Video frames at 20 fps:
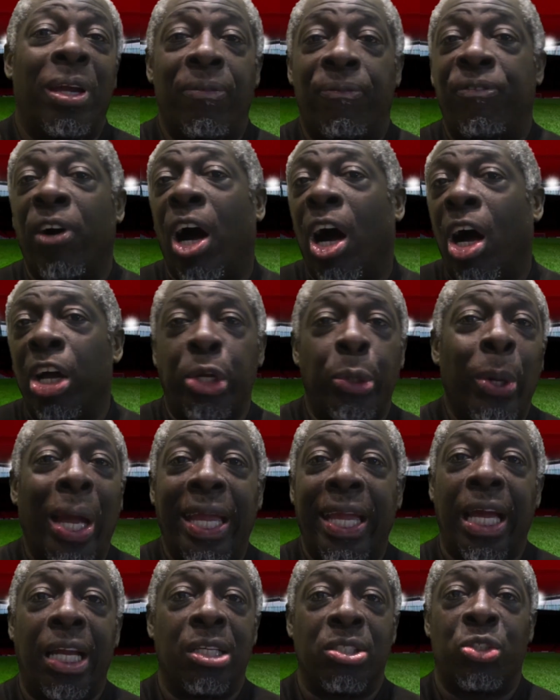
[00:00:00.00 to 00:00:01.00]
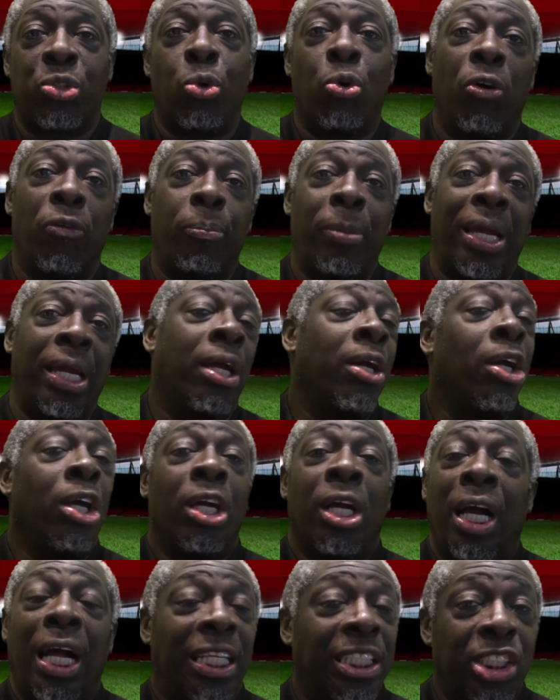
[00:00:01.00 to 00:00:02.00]
VAR, you ain't getting a score from me
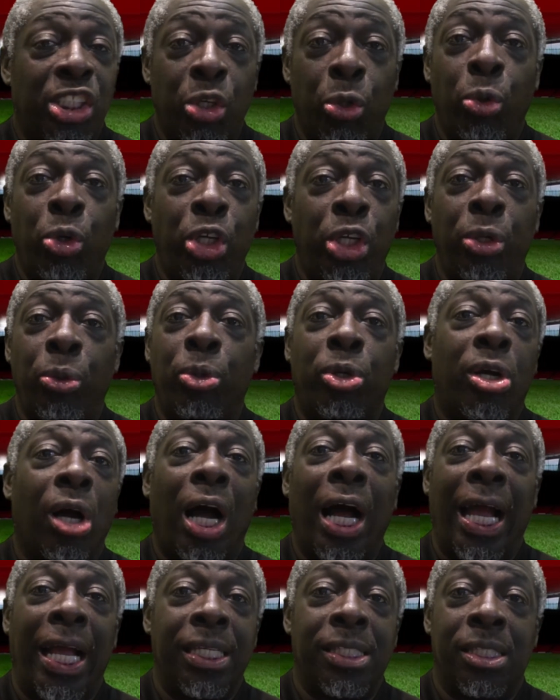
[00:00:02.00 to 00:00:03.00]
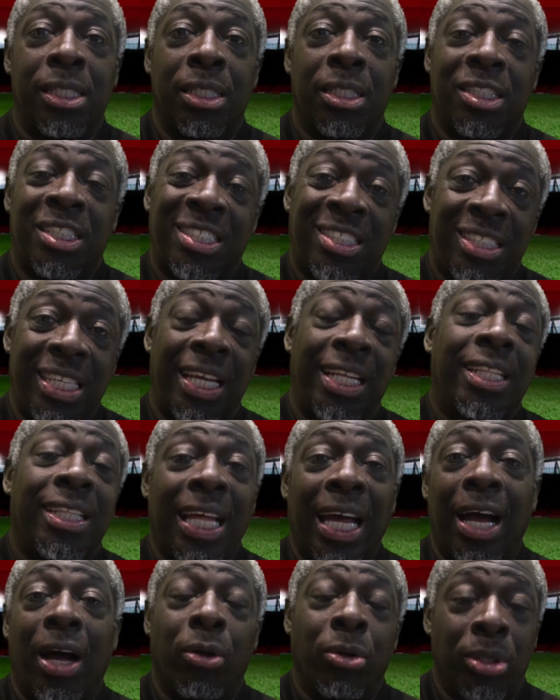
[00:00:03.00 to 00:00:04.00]
until you guys sit
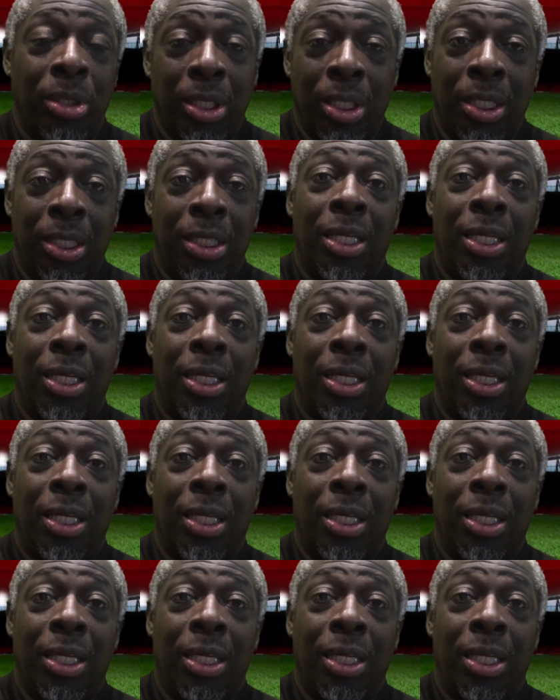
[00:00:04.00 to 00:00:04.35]
down